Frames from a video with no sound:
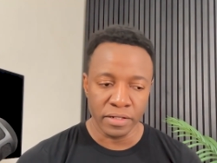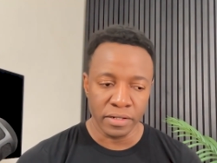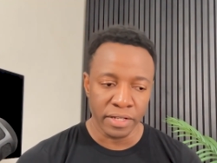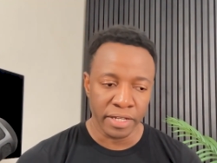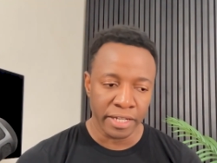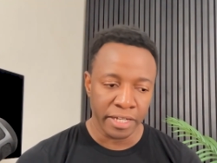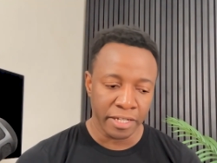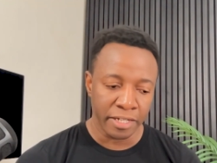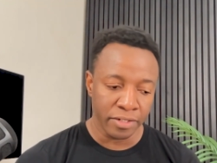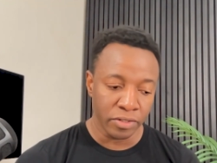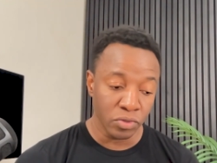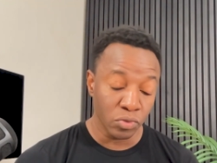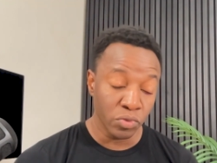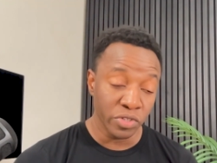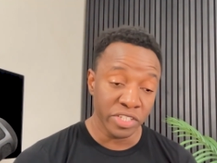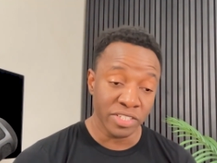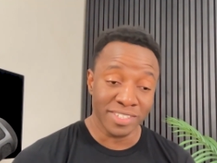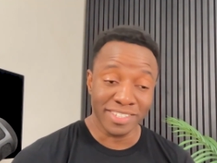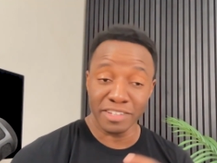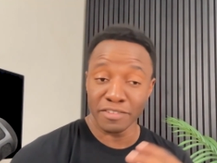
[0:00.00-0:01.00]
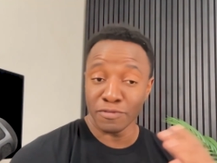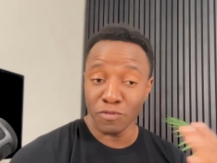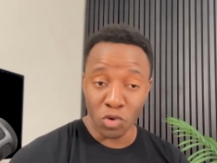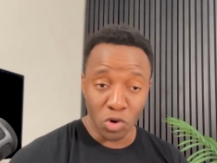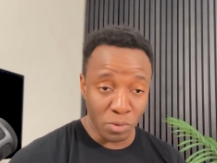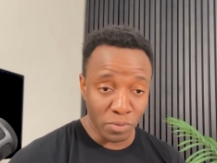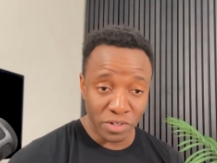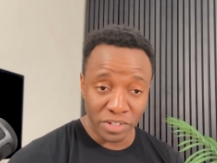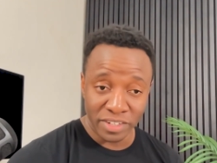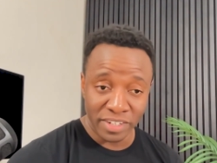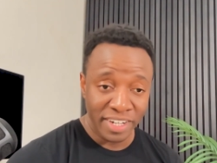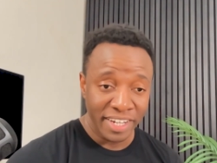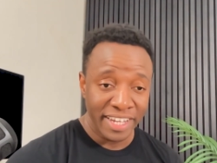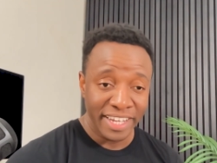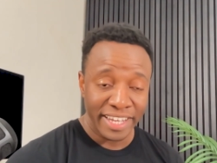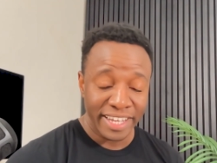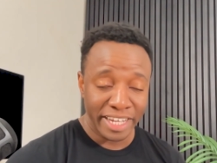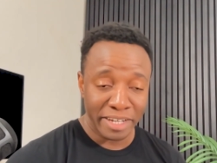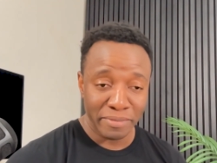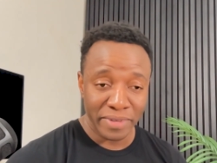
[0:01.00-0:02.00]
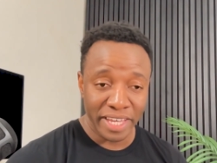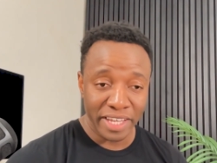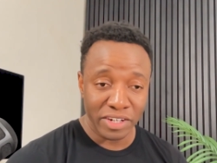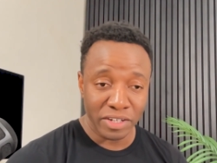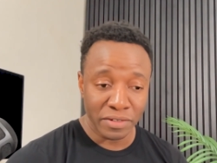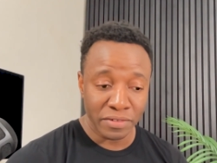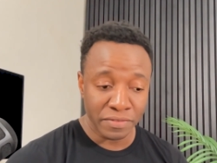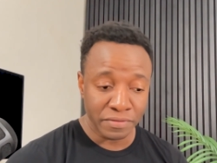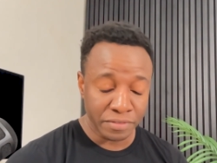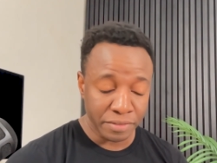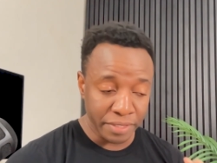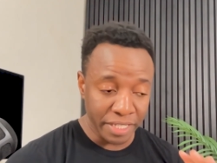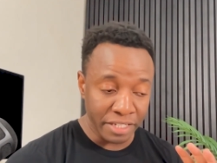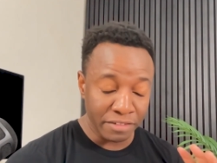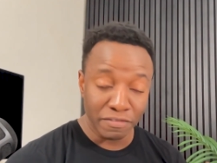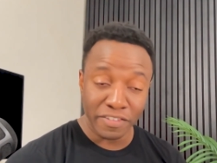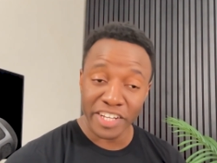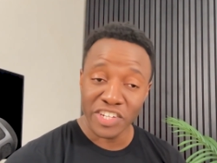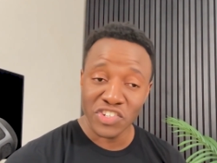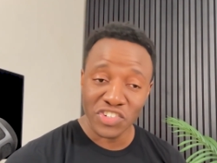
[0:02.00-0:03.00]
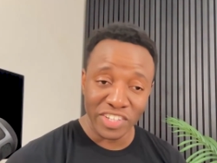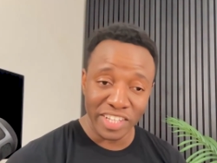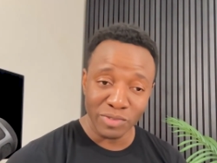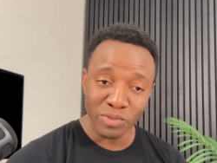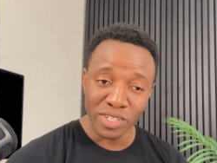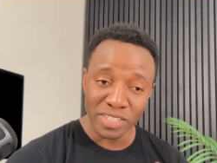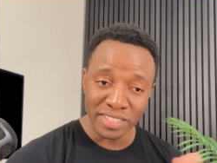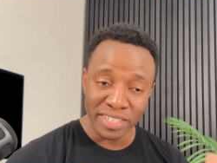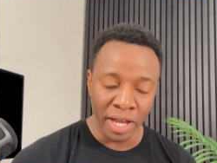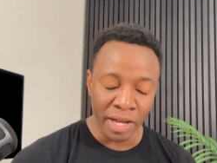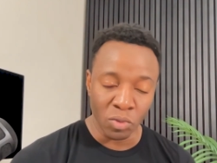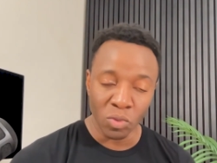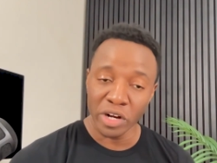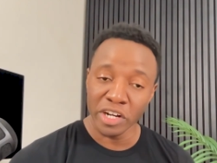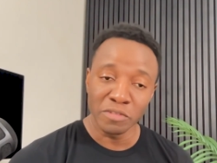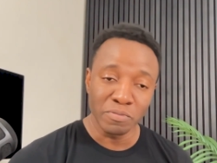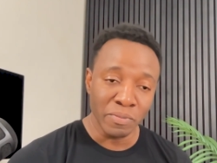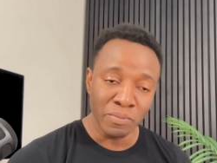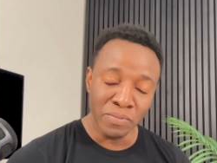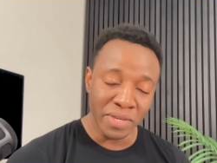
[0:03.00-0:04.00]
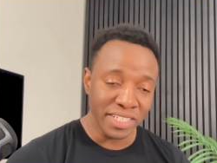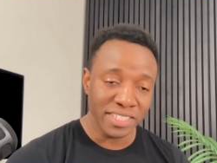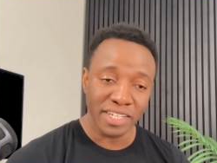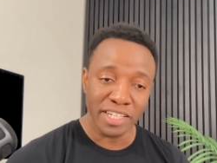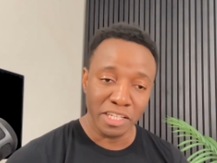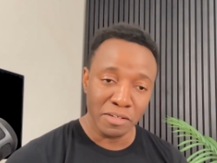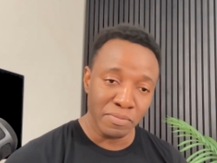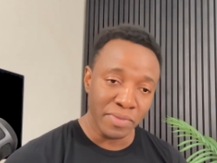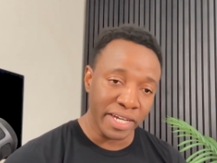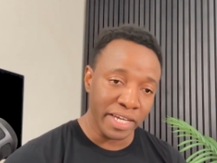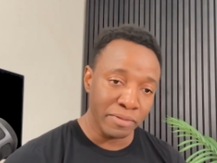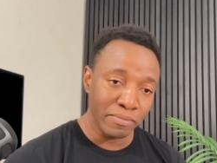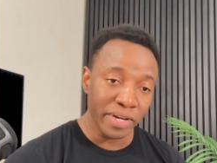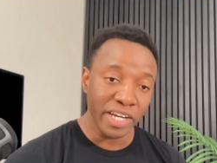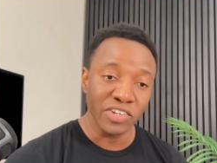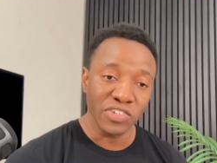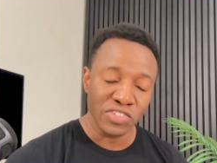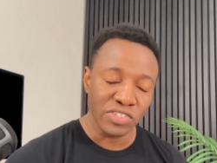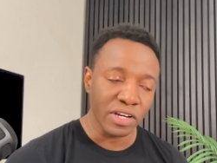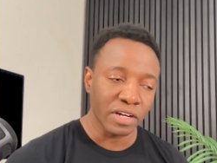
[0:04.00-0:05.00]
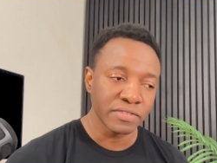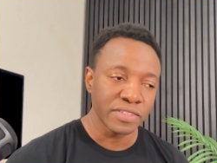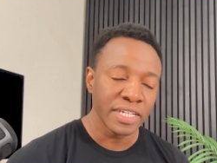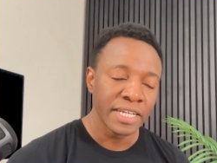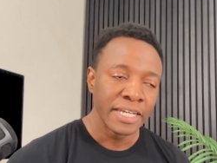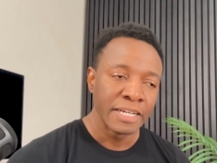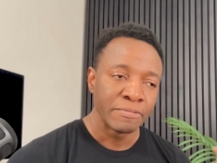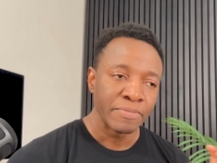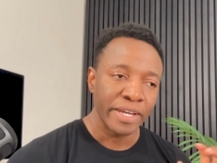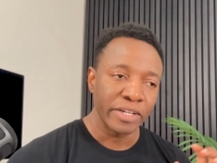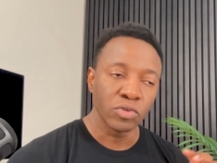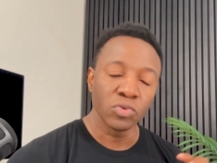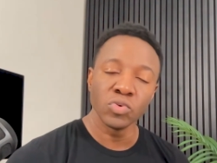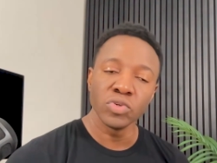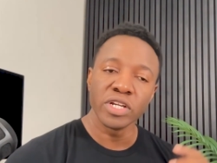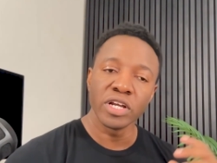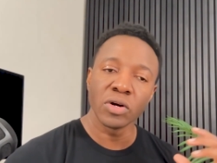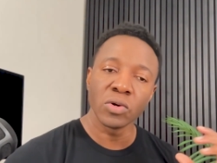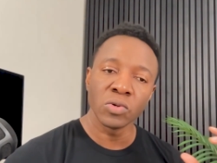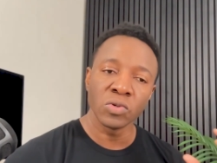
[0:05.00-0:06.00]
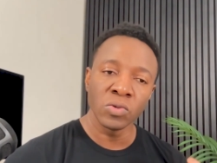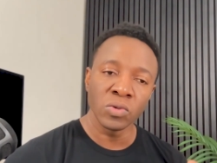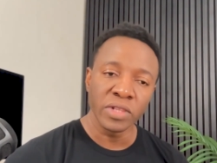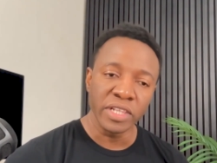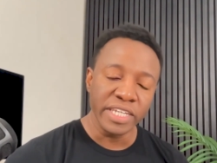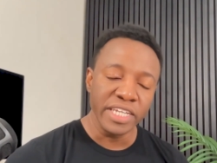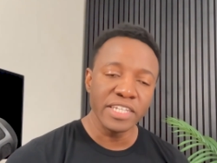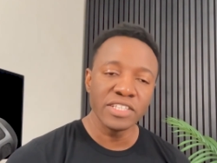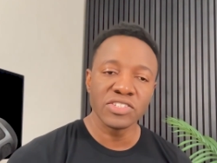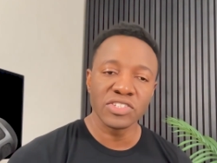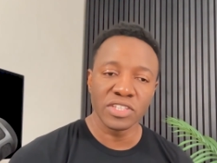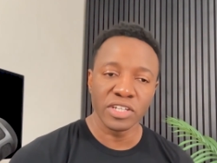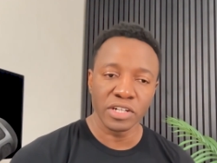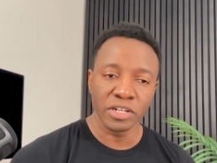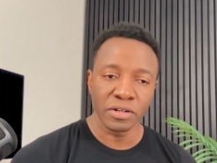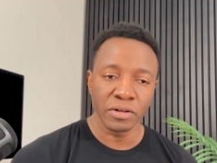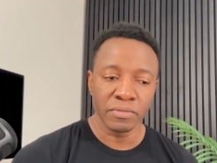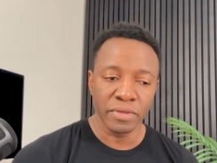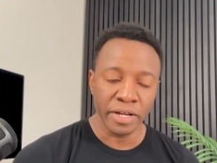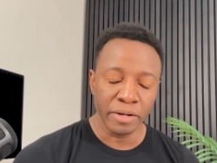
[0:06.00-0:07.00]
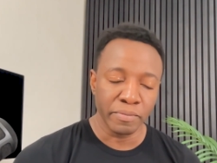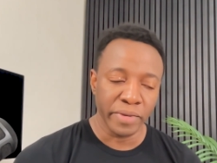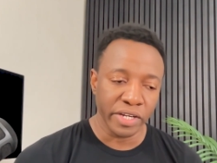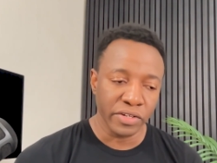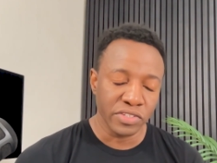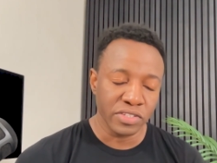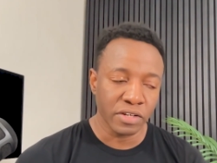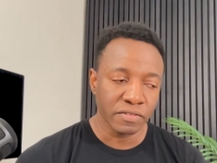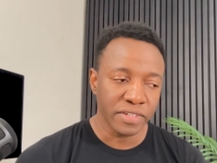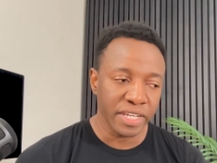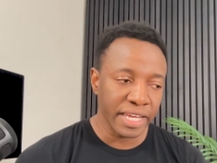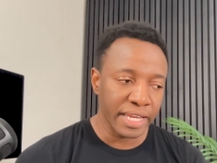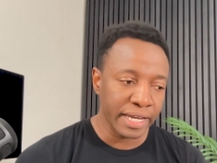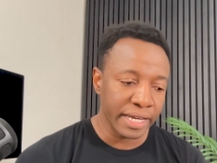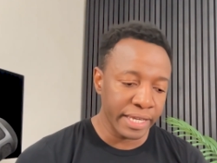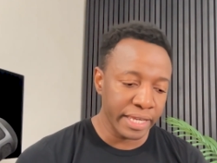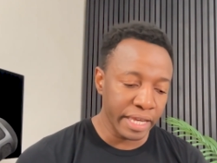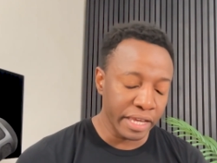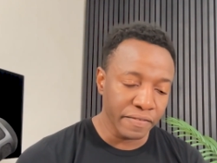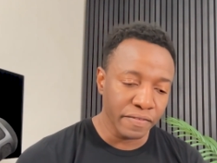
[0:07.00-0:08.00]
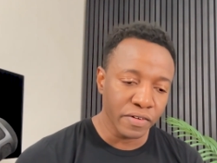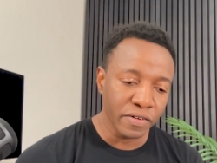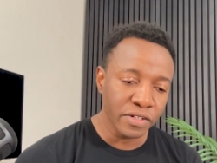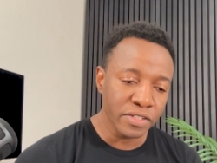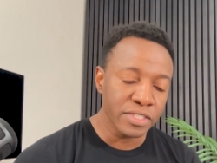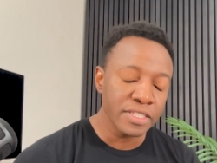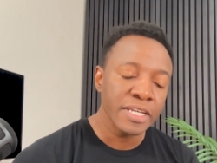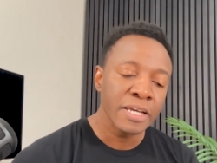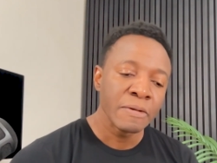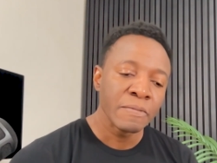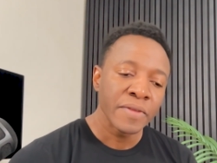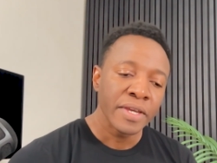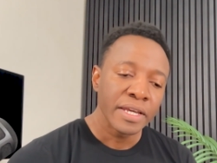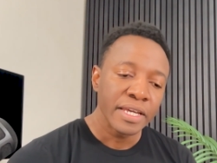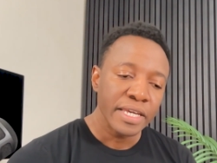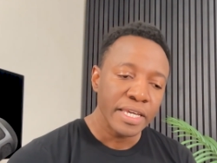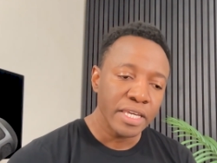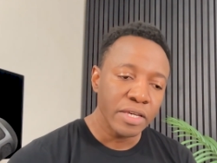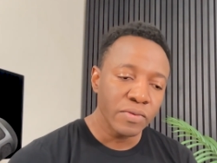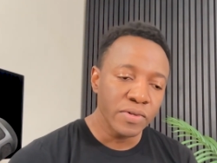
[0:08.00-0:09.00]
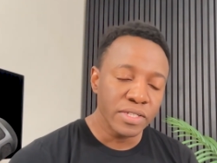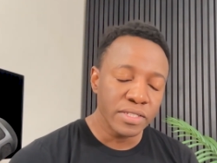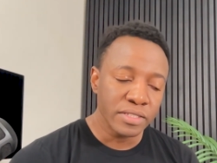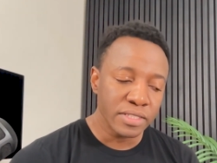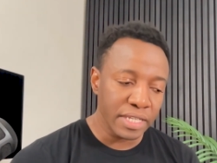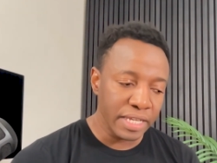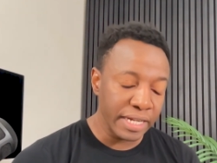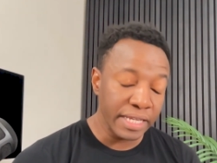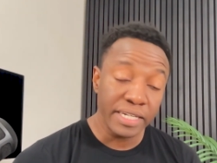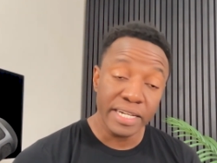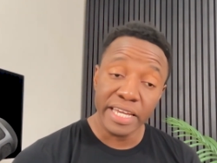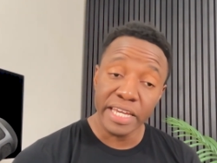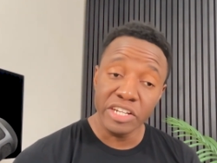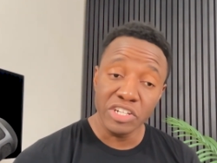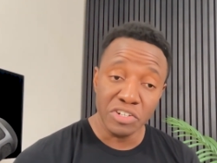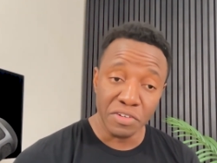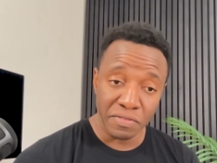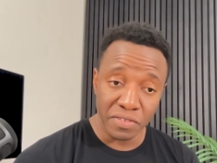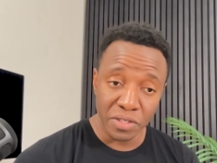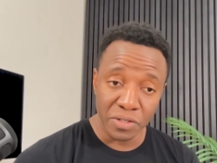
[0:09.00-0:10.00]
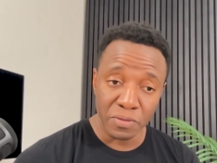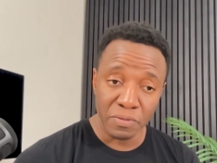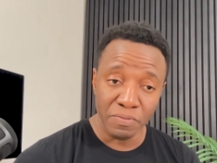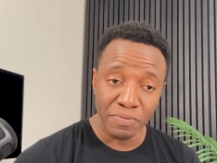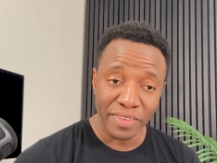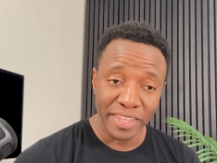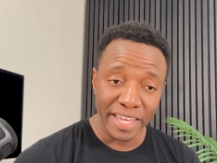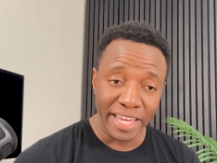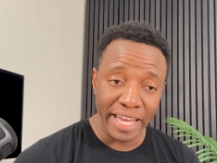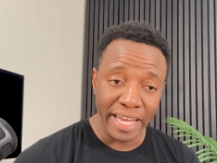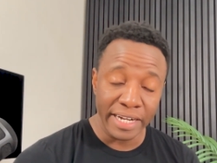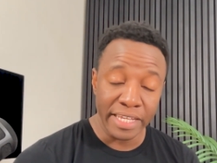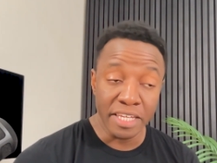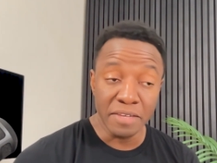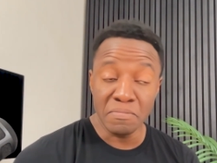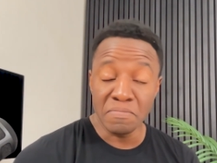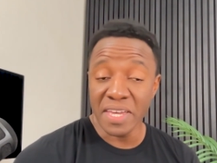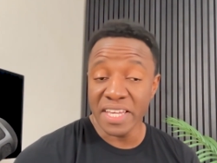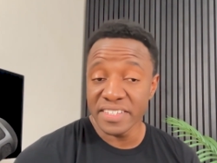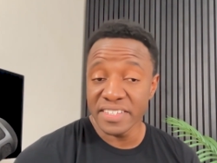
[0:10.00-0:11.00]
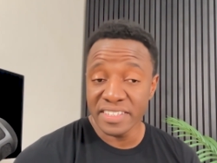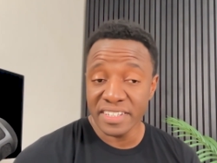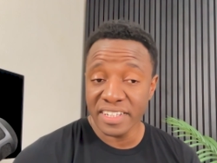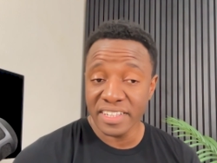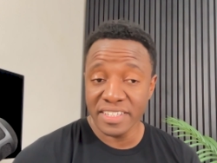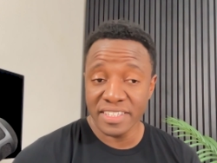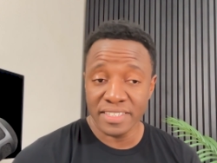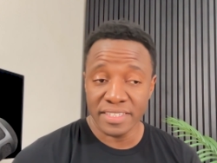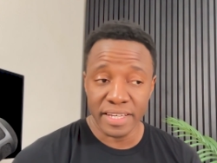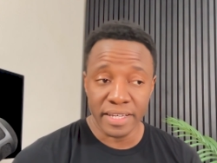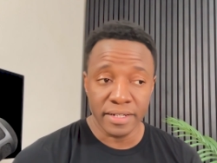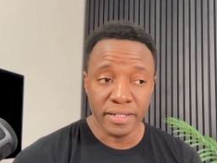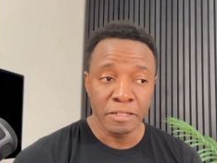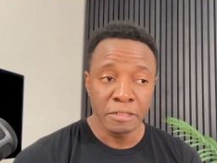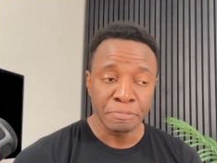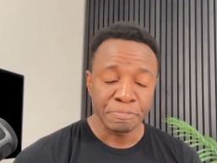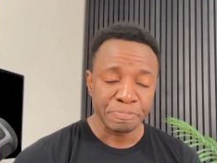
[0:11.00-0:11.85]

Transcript: uh, who was the former um, head of Inflection that was acquired basically mm-hmm. by Microsoft and who now leads their uh, Microsoft AI efforts. He was in an interview and he basically said